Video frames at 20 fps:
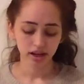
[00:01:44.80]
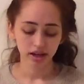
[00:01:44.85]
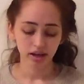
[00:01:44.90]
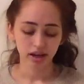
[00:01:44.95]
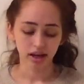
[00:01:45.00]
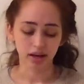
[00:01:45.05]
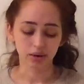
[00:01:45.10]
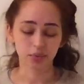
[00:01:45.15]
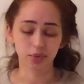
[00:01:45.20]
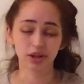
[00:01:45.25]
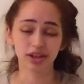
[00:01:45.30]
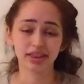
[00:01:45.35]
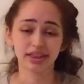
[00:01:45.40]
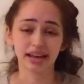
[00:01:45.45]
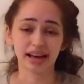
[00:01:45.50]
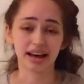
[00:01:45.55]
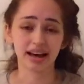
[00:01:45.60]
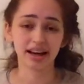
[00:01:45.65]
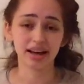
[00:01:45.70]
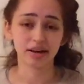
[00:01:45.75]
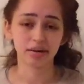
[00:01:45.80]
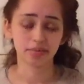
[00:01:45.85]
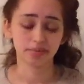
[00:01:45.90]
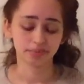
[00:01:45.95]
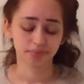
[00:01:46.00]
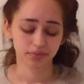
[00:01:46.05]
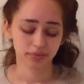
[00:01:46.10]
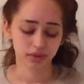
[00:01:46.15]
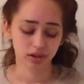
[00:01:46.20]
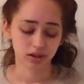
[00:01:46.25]
And with that,
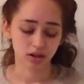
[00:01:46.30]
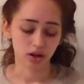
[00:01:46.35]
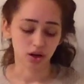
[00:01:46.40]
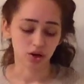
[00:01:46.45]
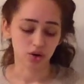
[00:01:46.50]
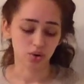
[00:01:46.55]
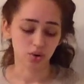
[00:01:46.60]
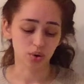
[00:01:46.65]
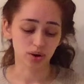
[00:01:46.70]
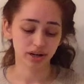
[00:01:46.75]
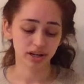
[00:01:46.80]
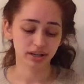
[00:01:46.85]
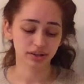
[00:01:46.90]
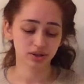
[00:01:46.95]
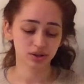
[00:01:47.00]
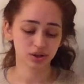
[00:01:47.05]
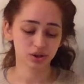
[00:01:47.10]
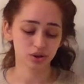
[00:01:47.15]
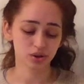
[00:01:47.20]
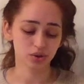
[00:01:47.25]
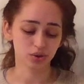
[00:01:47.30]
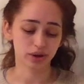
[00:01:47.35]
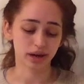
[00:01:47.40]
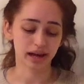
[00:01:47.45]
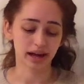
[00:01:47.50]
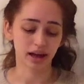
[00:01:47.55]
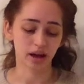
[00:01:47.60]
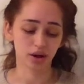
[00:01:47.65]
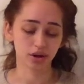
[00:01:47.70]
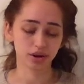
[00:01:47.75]
according to
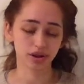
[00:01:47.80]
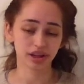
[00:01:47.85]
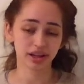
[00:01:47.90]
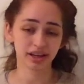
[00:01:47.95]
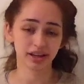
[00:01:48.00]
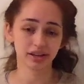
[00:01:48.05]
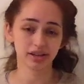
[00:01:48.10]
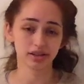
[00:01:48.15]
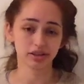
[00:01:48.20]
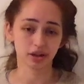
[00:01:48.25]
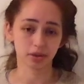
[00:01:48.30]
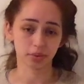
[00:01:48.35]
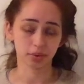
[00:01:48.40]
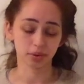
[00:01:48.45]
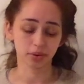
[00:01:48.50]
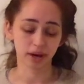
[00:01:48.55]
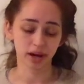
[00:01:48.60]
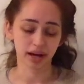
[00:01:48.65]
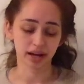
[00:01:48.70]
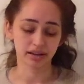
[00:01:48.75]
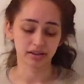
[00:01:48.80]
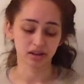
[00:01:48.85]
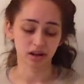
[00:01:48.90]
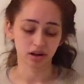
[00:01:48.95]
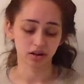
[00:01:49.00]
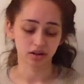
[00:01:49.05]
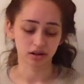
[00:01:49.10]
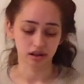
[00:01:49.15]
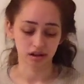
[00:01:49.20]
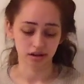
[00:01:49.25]

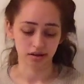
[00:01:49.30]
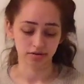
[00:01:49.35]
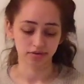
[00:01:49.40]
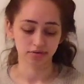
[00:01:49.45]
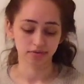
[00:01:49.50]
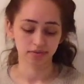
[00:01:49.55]
healthywa.gov,